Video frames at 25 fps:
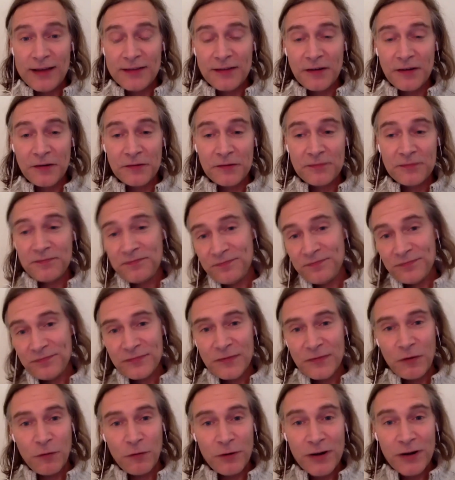So
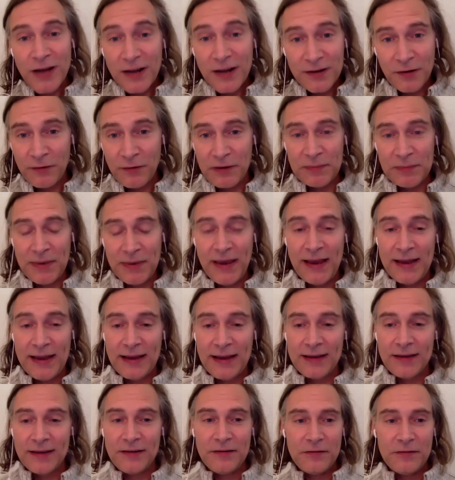we're not going
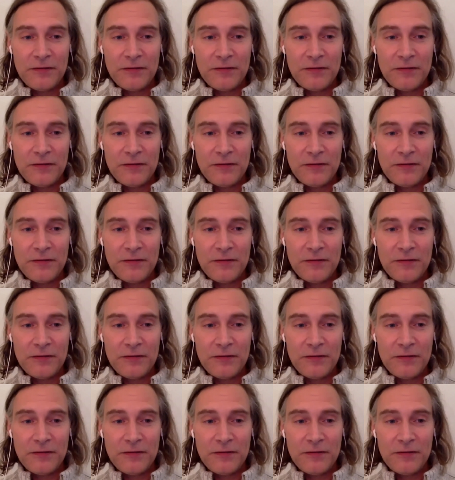back.